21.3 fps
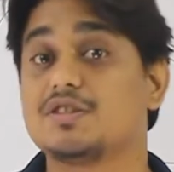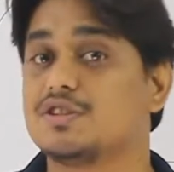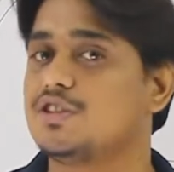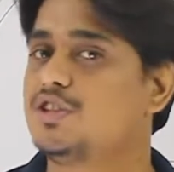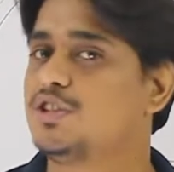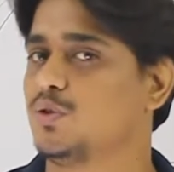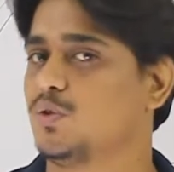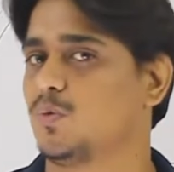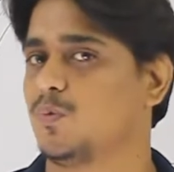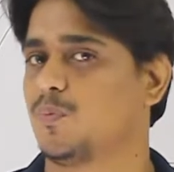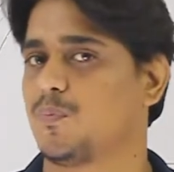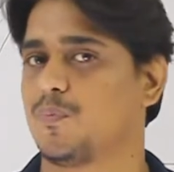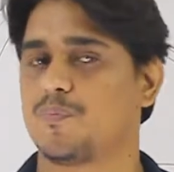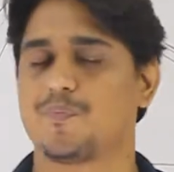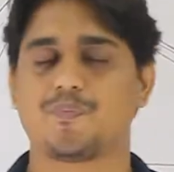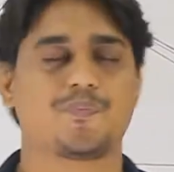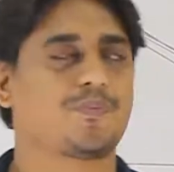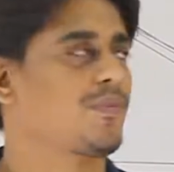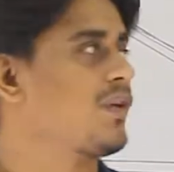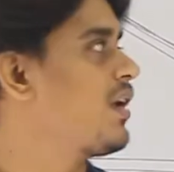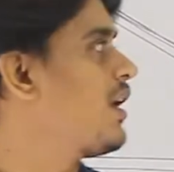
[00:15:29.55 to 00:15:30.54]
0.
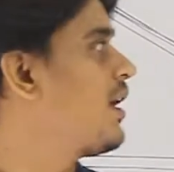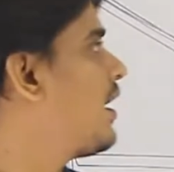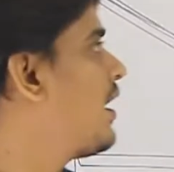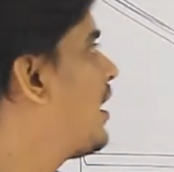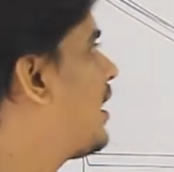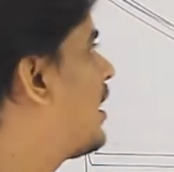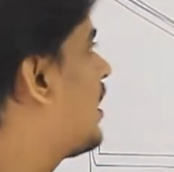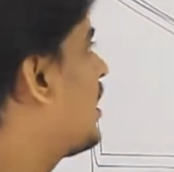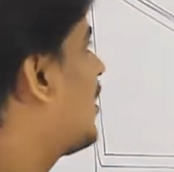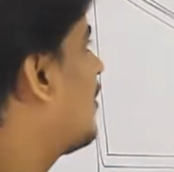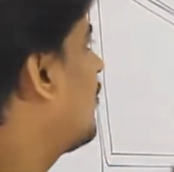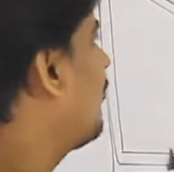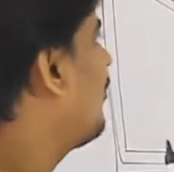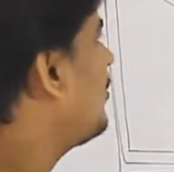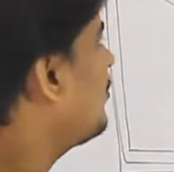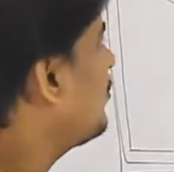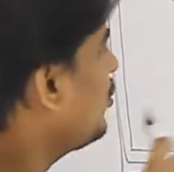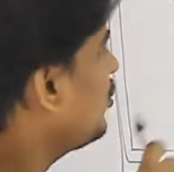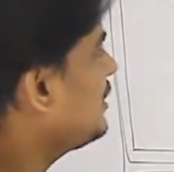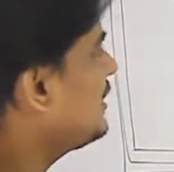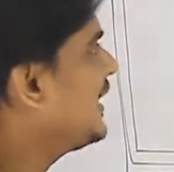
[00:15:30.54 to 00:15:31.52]

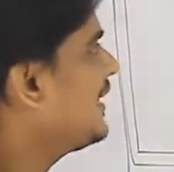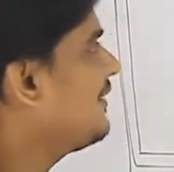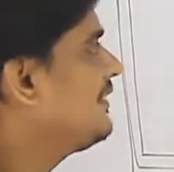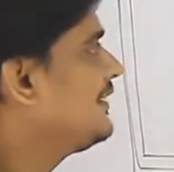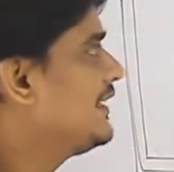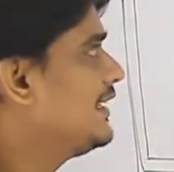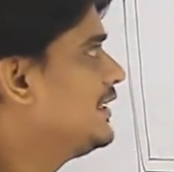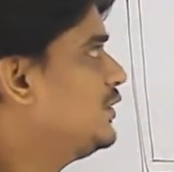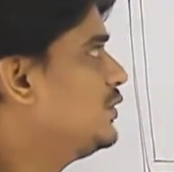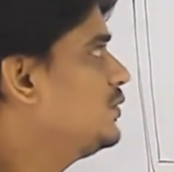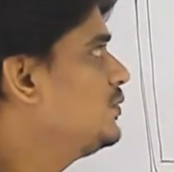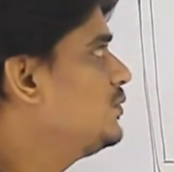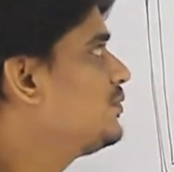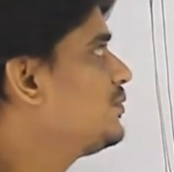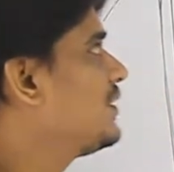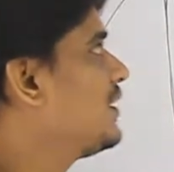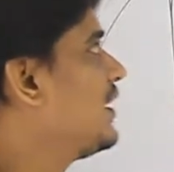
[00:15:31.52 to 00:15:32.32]
One more thing I will tell you,